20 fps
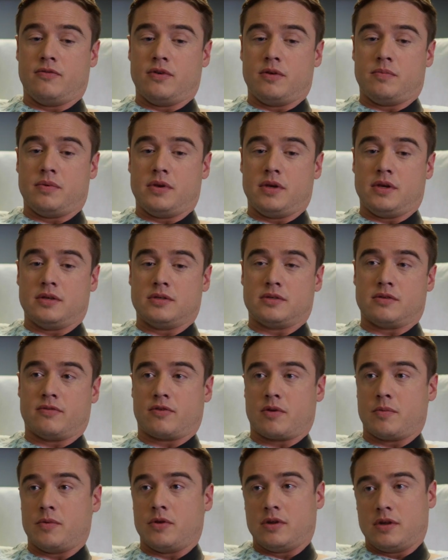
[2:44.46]
VPs of
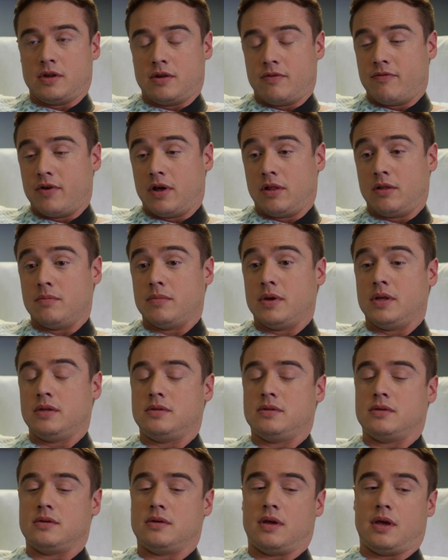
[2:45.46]
community development,